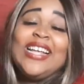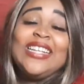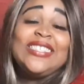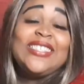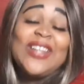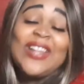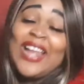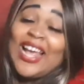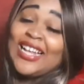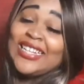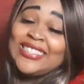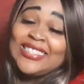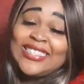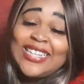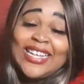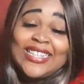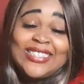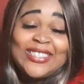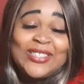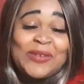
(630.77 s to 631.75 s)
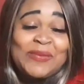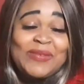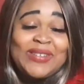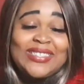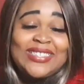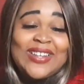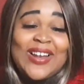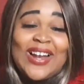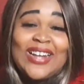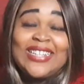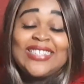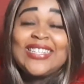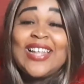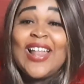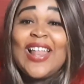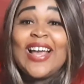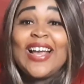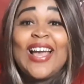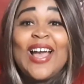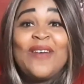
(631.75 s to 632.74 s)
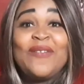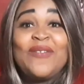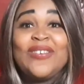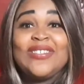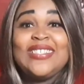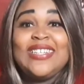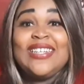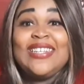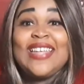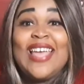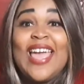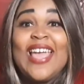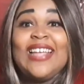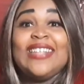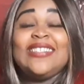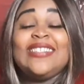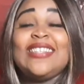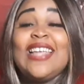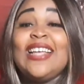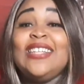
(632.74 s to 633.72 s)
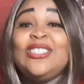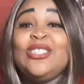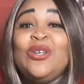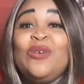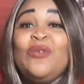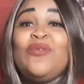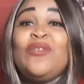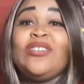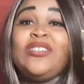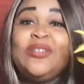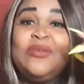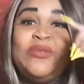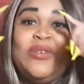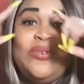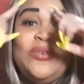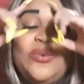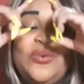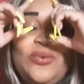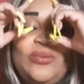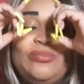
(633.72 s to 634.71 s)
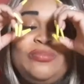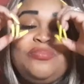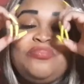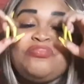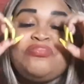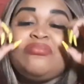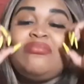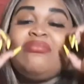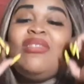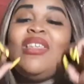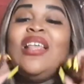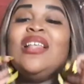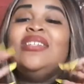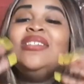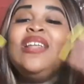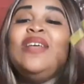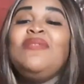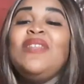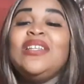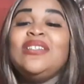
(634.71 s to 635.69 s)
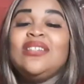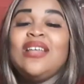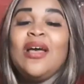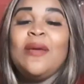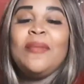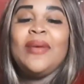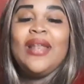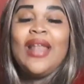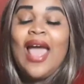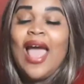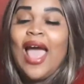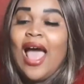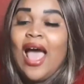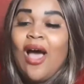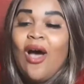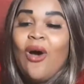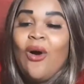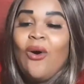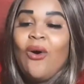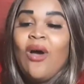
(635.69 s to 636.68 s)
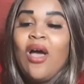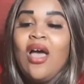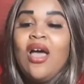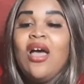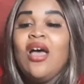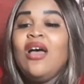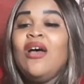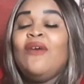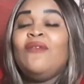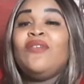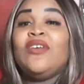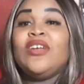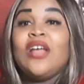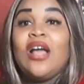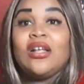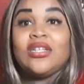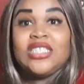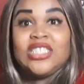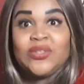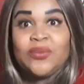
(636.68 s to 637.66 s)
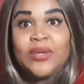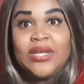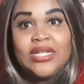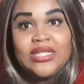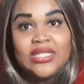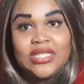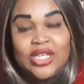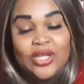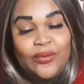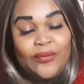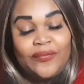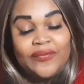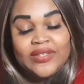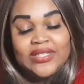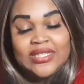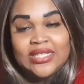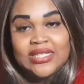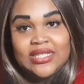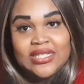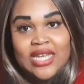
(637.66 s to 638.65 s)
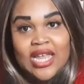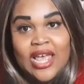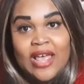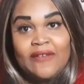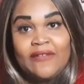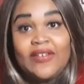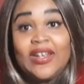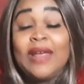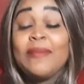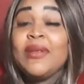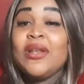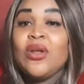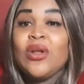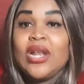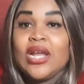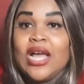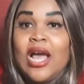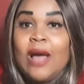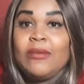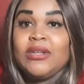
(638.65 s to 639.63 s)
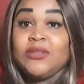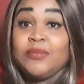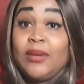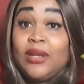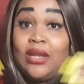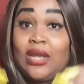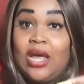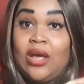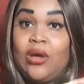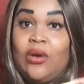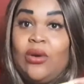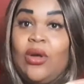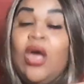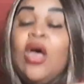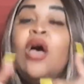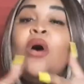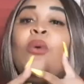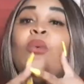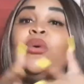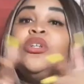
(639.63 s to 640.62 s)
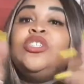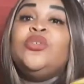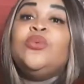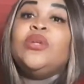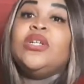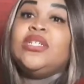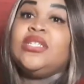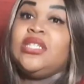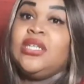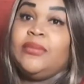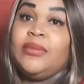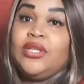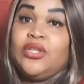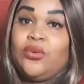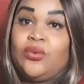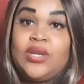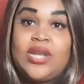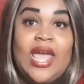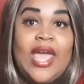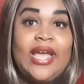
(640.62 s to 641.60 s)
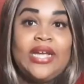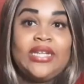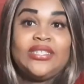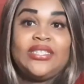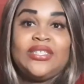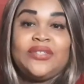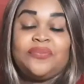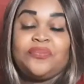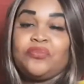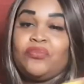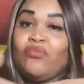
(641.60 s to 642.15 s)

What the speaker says: So that's it, Superstar. That's all I got for today. Stay tuned for some new stuff that's coming out for y'all sweet tooths and stuff. Let me know in the comments below what you want to see me do next.